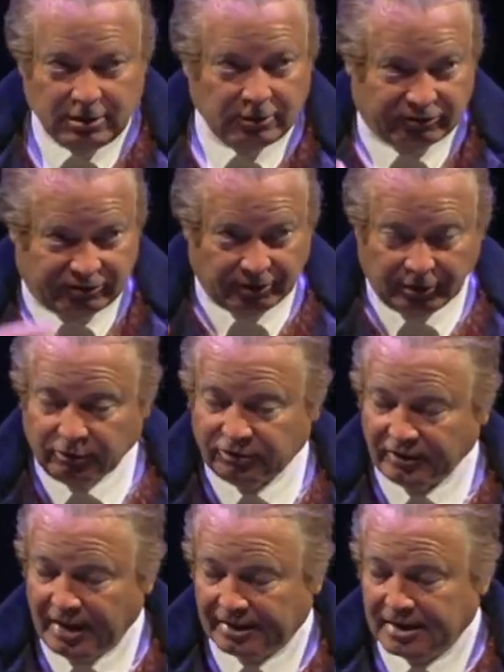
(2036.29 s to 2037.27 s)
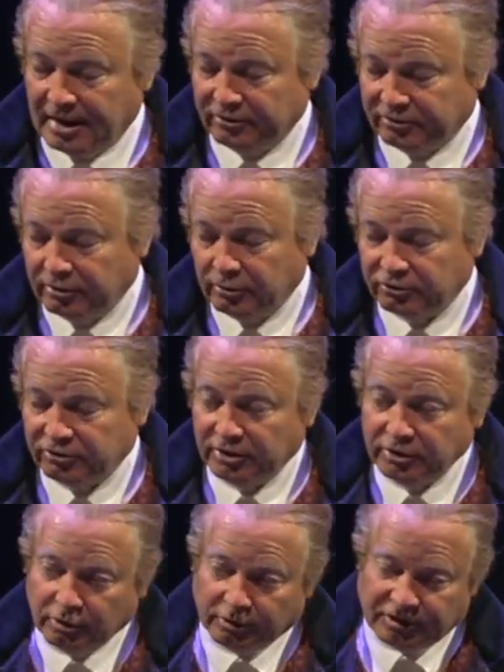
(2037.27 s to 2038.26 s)
You're still using that Constitution
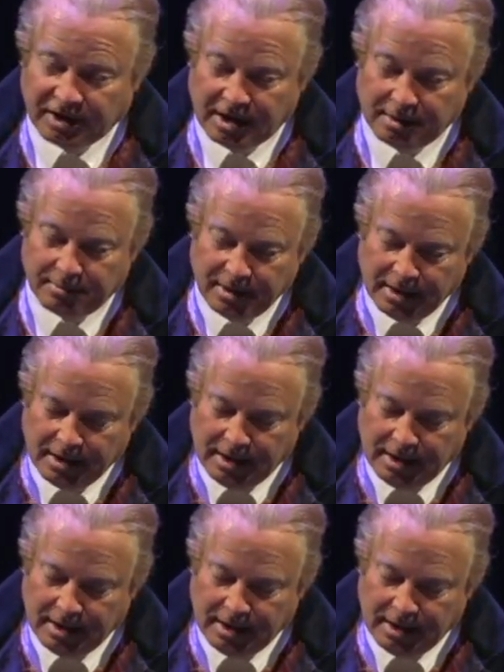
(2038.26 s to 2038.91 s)
in your time.